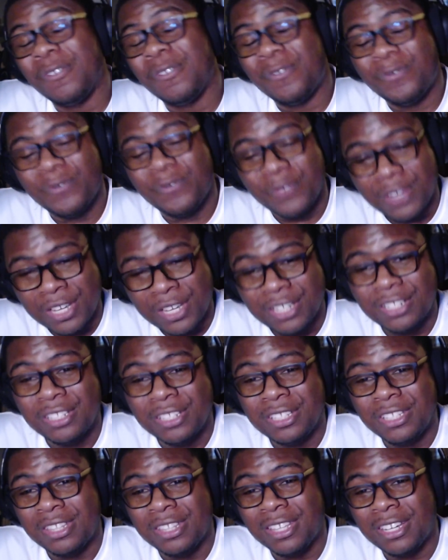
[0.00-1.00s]

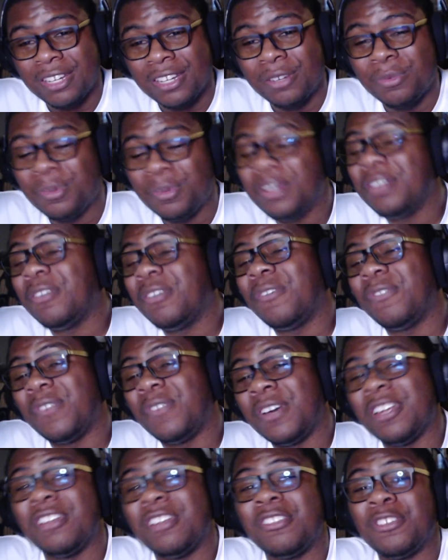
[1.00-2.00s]
finally there. We are
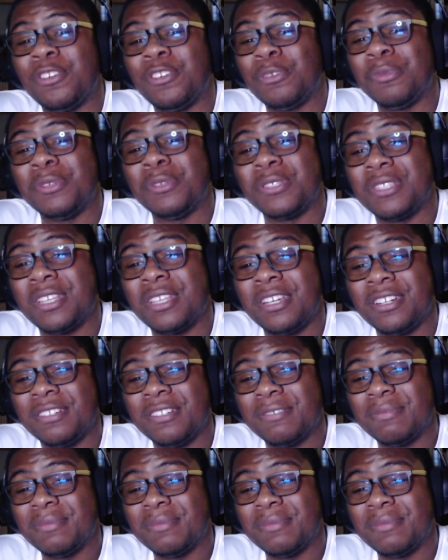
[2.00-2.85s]
finally almost there.